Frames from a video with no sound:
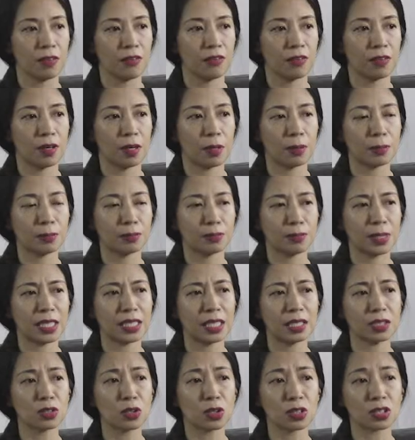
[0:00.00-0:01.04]
From
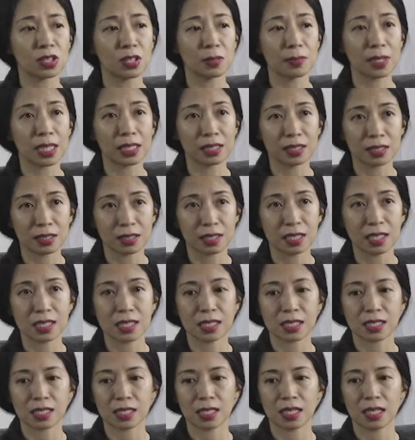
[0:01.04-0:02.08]
making
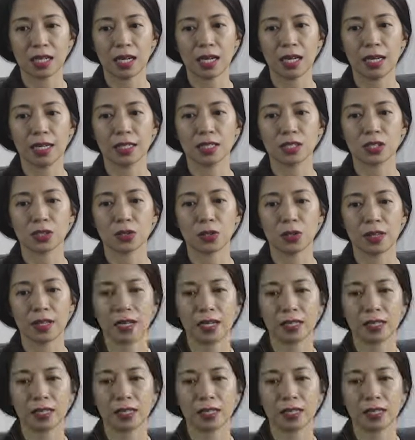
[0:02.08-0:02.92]
documentaries, I saw